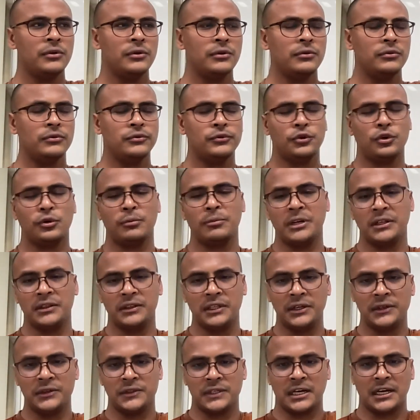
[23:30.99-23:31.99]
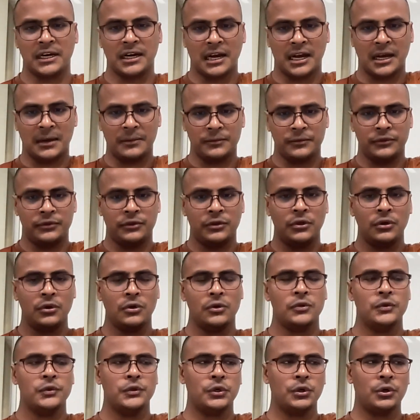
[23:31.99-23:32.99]
So many things are comes.
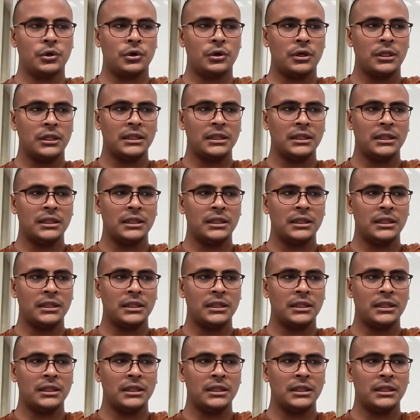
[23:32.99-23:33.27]
So